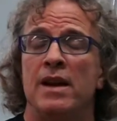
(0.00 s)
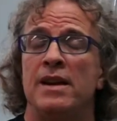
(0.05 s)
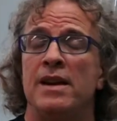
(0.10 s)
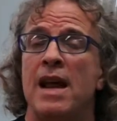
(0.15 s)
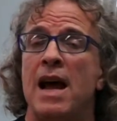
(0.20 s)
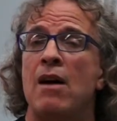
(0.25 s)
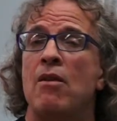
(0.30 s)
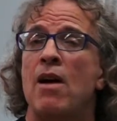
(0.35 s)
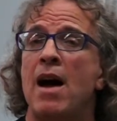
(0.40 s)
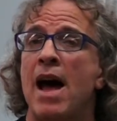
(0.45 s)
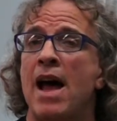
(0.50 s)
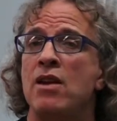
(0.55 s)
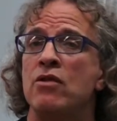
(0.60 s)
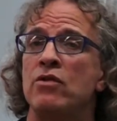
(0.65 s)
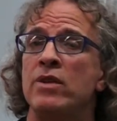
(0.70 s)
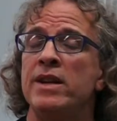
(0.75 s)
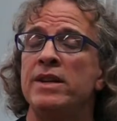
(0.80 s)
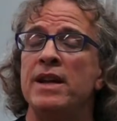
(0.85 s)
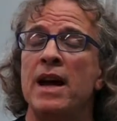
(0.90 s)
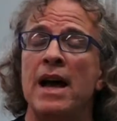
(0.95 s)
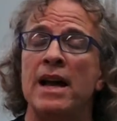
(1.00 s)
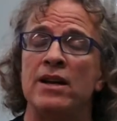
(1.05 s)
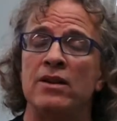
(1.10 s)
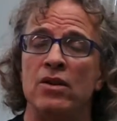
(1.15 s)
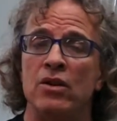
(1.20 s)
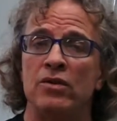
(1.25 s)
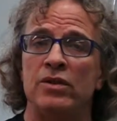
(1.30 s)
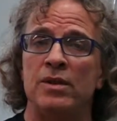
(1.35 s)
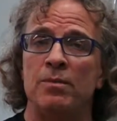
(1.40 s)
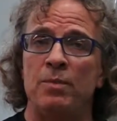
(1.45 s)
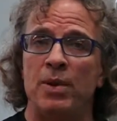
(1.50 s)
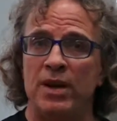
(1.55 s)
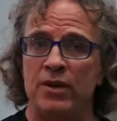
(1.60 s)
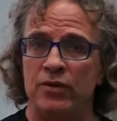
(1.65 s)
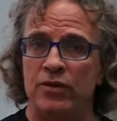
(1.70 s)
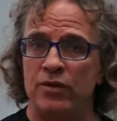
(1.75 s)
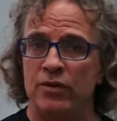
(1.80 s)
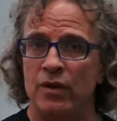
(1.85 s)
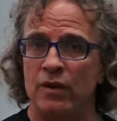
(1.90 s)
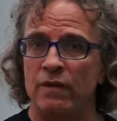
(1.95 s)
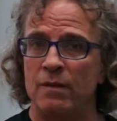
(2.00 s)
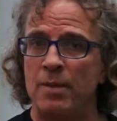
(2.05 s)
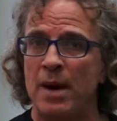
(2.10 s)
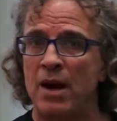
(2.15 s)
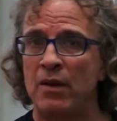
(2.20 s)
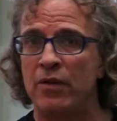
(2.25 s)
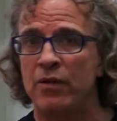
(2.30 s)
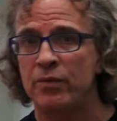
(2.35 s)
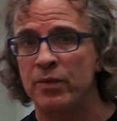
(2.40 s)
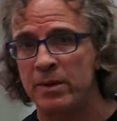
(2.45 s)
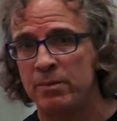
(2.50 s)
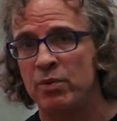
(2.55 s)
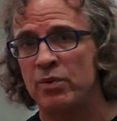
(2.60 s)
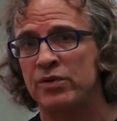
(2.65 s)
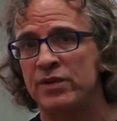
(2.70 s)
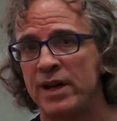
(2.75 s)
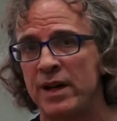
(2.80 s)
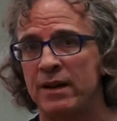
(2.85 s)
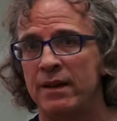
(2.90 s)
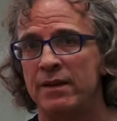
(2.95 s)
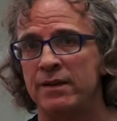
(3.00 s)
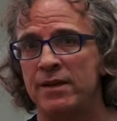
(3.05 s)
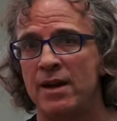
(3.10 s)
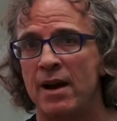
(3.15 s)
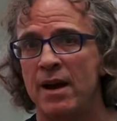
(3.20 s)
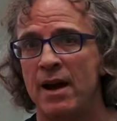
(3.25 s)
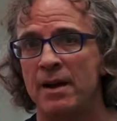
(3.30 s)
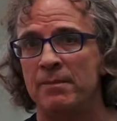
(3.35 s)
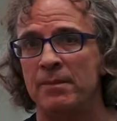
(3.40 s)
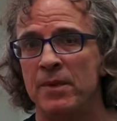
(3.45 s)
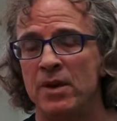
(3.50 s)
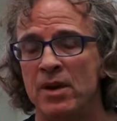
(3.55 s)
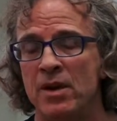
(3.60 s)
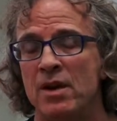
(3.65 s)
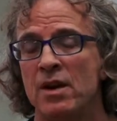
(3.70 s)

Now, I only diagnose a pinched nerve about 3% of the time.